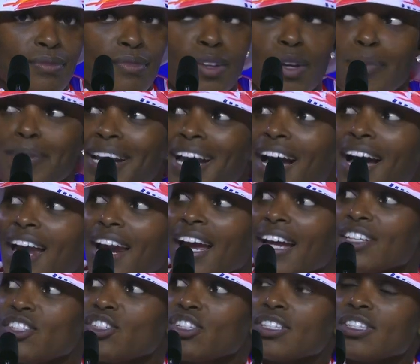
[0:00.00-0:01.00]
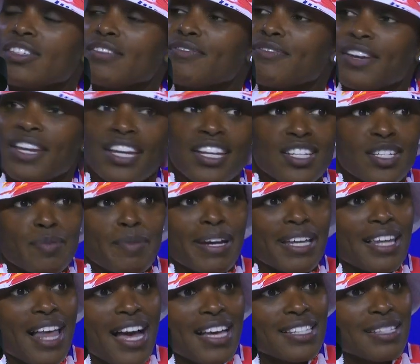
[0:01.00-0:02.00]
Oh my if, God, I just finished my
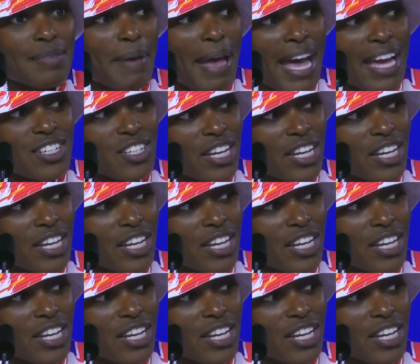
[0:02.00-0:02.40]
last match.